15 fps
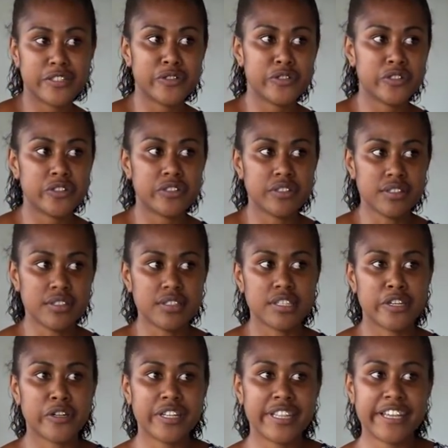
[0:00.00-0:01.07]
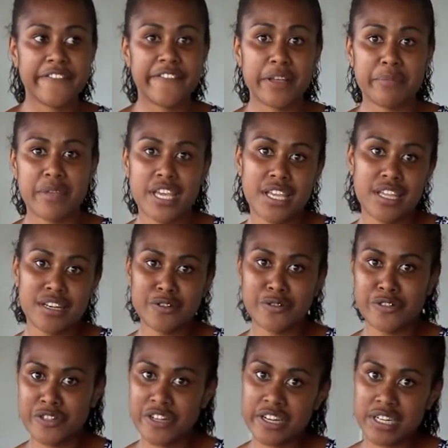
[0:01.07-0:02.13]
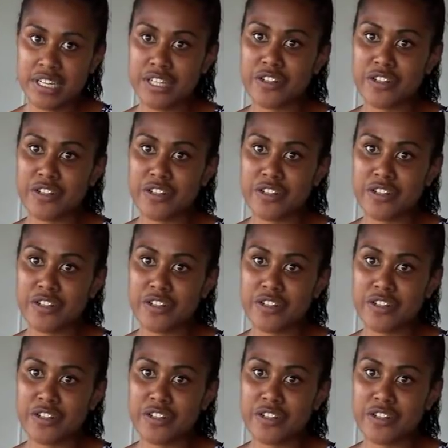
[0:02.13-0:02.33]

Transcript: to Gold FM here in Nosuri.